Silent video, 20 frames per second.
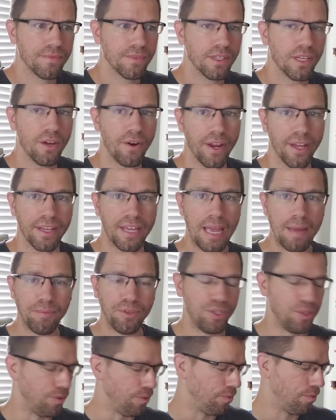Alright, game
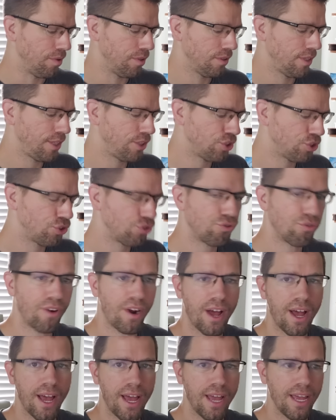2. Let's
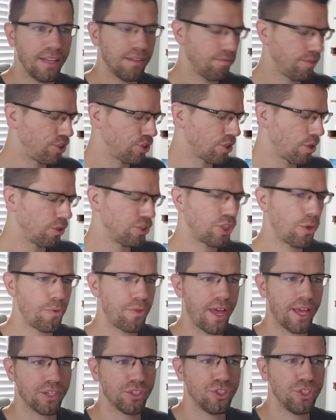start with
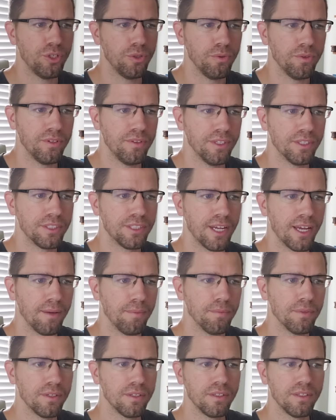X2 this
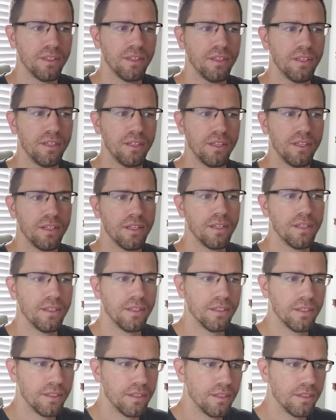time.
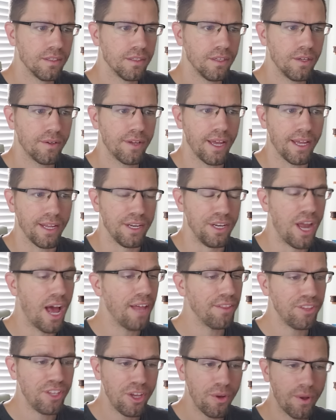Okay, not
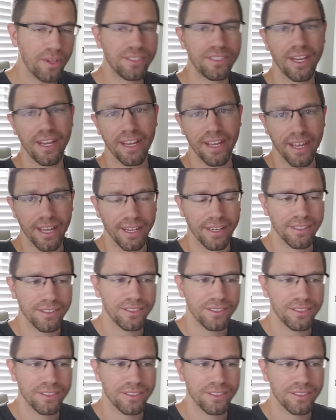in the USA again.